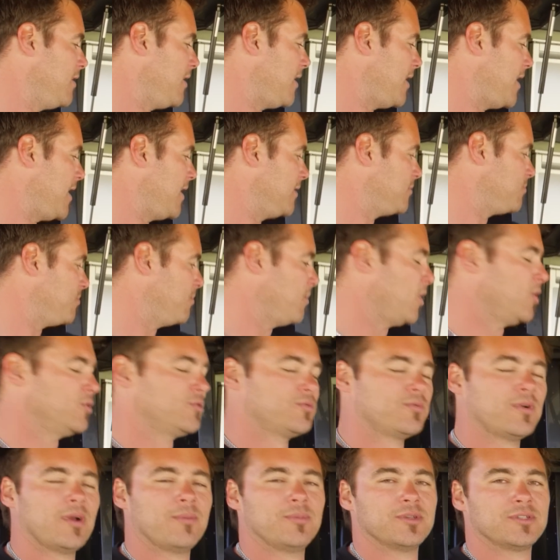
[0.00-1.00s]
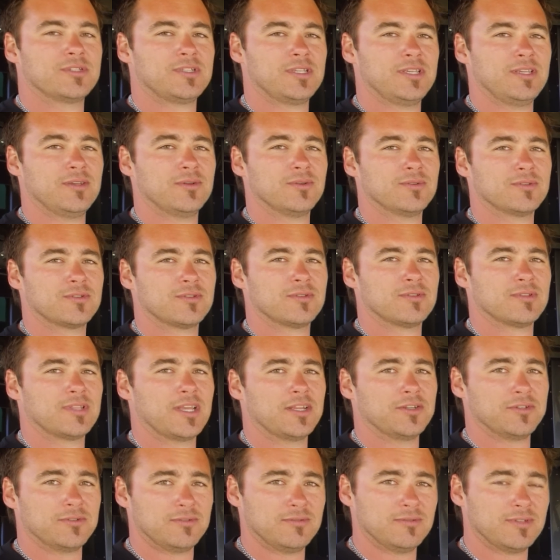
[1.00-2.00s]
as most rubber seals, they
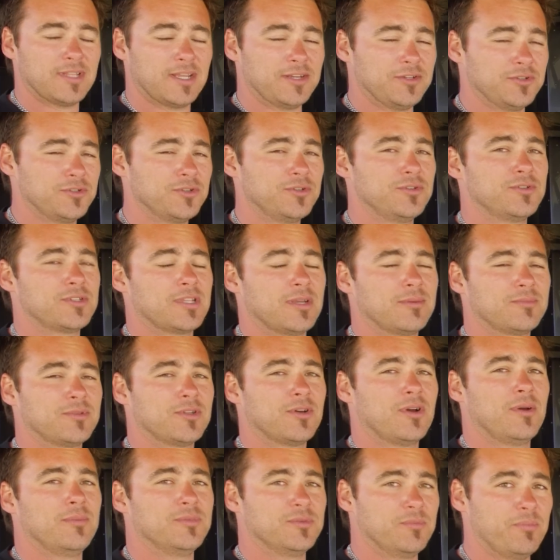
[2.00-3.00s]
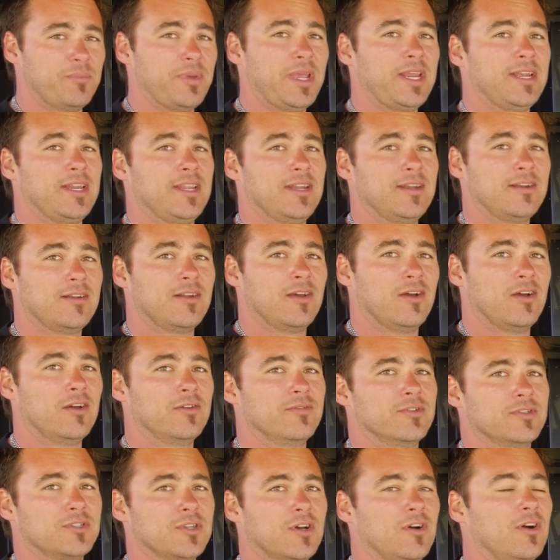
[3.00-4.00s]
do sometimes bed in
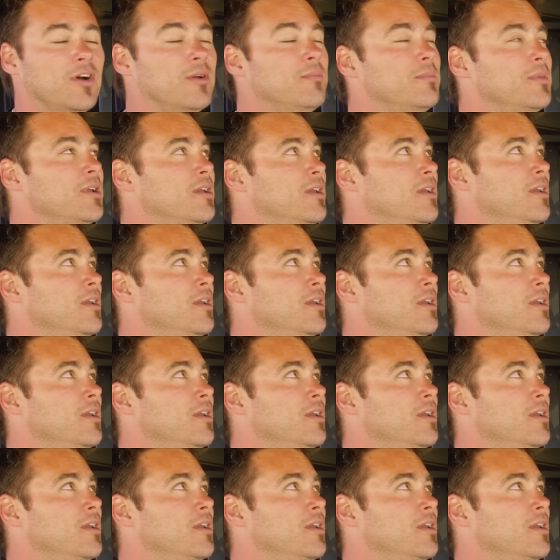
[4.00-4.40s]
over time.